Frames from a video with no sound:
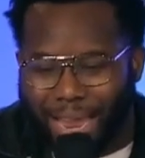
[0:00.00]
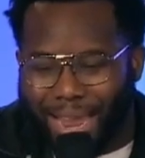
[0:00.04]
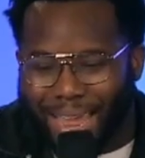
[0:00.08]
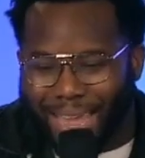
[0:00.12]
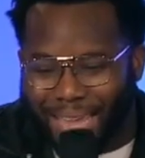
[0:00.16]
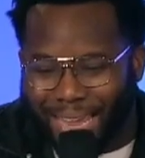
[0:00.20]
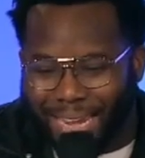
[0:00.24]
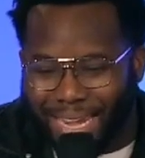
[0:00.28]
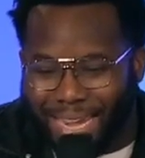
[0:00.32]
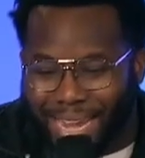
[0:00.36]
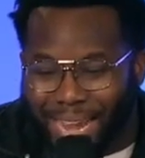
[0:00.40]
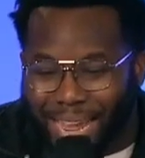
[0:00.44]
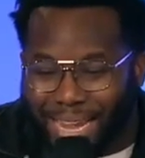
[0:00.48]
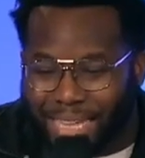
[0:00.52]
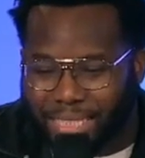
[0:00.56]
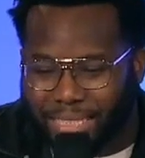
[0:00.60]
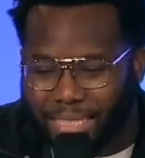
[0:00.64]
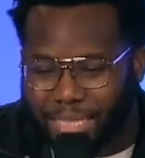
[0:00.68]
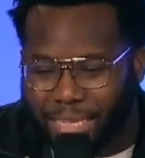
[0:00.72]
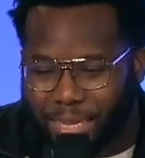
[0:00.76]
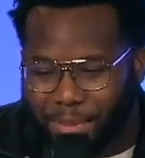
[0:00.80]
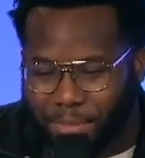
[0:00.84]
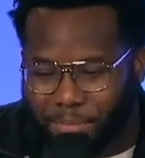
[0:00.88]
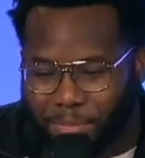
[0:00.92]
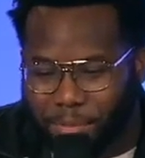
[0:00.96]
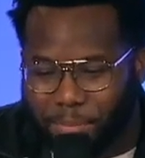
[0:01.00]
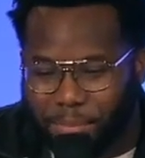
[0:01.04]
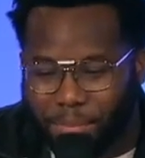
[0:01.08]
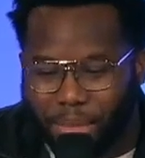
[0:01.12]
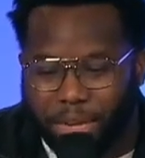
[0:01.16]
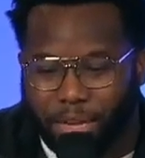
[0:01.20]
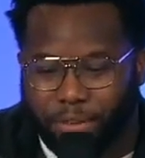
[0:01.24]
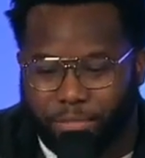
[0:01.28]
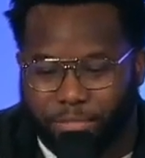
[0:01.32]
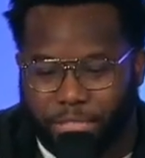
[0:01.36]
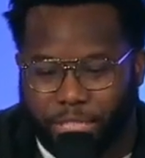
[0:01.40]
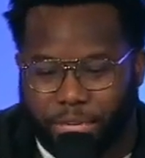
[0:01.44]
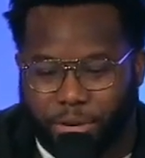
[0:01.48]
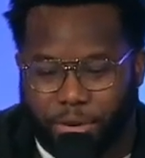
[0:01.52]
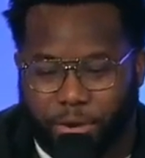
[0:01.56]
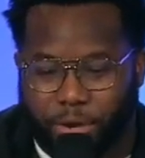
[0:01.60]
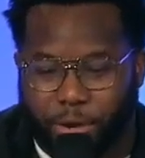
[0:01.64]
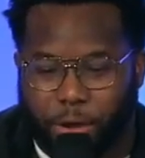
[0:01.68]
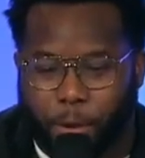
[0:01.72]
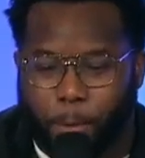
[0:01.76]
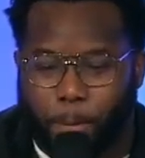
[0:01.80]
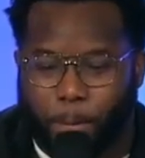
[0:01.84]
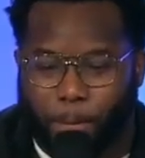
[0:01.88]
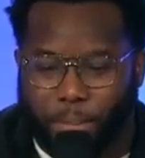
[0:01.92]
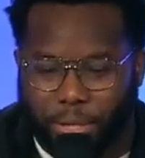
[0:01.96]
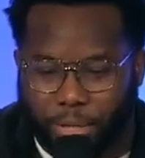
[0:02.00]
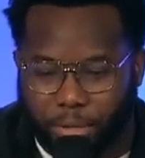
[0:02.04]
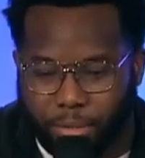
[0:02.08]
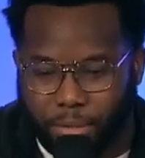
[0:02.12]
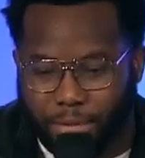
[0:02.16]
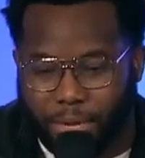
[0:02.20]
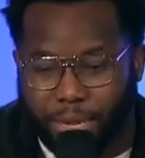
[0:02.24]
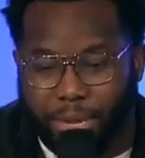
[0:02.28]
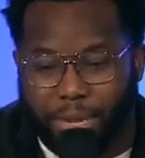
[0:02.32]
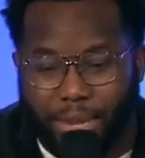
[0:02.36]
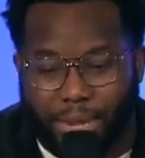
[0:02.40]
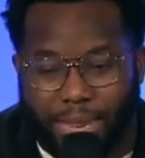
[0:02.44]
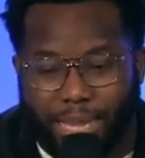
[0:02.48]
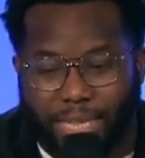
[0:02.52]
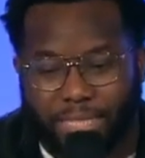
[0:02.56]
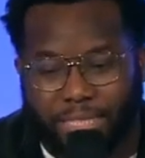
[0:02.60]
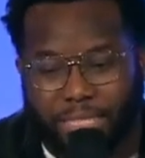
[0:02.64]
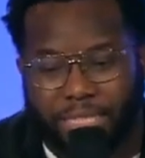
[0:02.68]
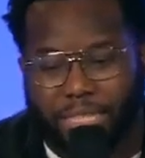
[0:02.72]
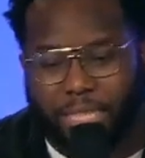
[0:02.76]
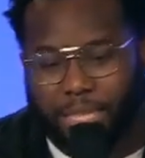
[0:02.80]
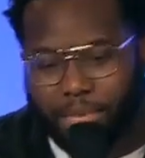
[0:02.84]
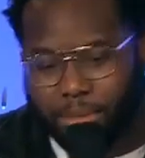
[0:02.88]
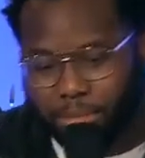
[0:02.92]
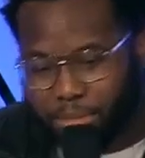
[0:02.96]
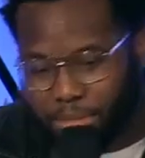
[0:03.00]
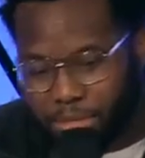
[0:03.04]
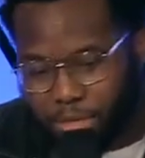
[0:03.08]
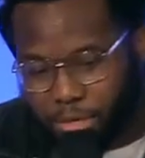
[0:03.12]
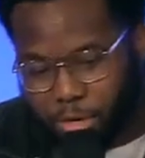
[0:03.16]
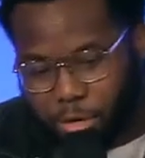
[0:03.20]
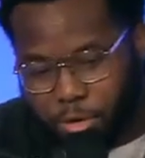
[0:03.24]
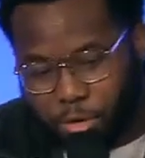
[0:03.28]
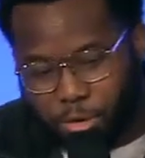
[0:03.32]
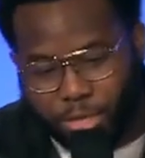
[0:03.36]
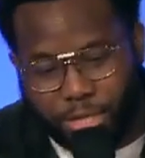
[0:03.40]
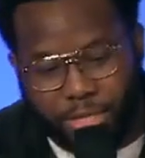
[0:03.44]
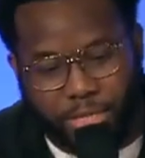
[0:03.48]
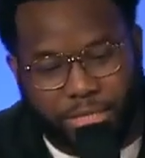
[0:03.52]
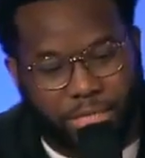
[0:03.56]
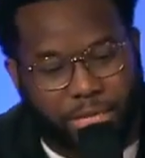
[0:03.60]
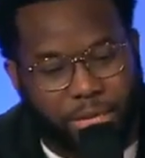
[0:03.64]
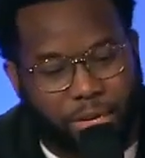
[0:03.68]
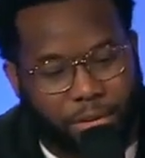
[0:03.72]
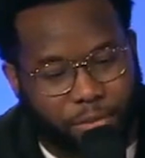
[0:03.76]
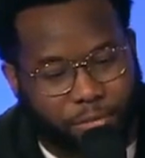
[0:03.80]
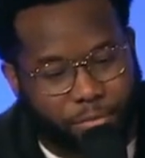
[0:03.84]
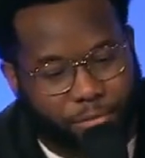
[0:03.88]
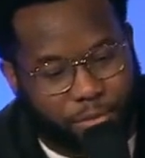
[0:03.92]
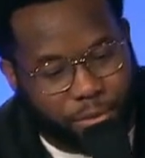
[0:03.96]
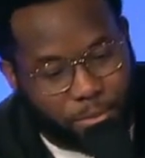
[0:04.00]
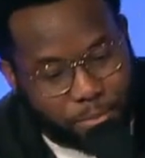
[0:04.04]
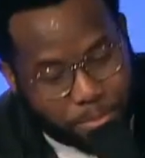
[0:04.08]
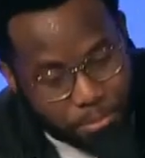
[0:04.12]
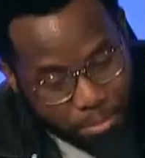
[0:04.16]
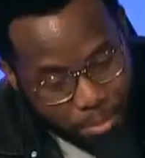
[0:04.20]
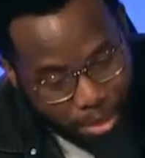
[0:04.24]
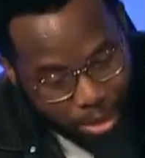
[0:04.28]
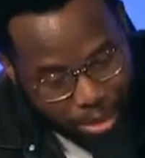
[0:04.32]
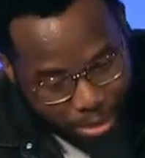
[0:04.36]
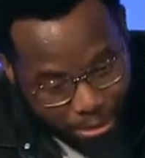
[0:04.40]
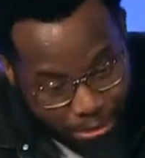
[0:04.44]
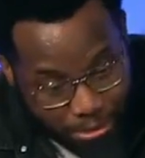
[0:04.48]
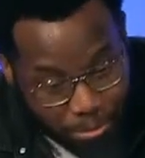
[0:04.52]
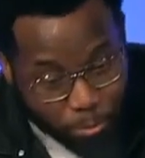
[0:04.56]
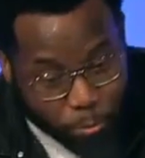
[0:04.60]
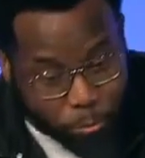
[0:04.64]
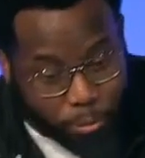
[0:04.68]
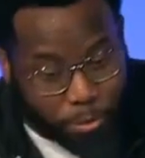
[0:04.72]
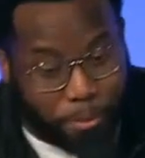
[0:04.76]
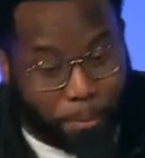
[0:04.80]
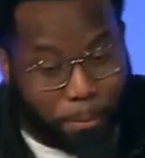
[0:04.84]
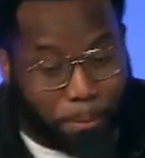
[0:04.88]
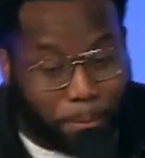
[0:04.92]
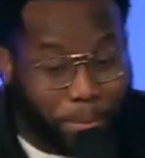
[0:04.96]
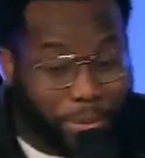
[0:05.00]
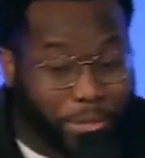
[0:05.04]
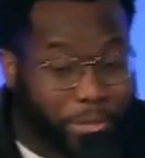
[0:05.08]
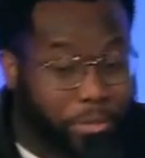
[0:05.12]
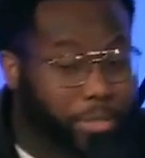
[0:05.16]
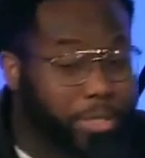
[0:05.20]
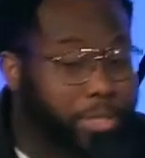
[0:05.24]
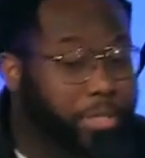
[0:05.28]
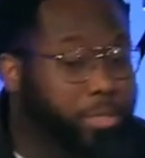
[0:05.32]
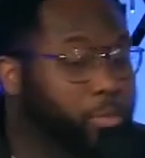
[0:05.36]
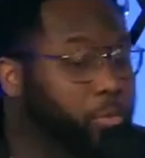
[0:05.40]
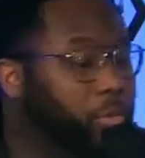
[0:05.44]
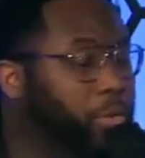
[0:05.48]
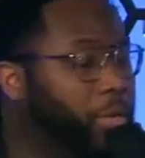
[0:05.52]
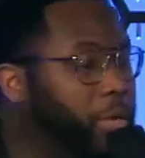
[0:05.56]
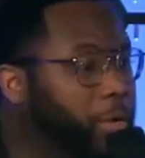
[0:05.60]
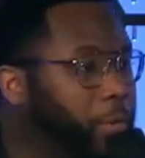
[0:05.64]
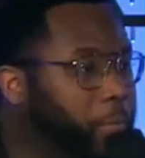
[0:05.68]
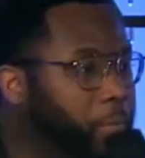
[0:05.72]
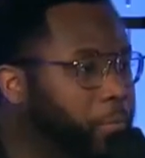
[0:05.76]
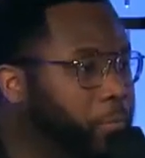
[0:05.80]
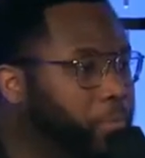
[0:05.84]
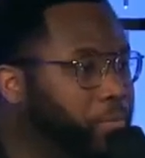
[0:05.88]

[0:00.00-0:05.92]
And next to him, the men of Jericho built. And next to them, Zaccur, the son of Imri built as well.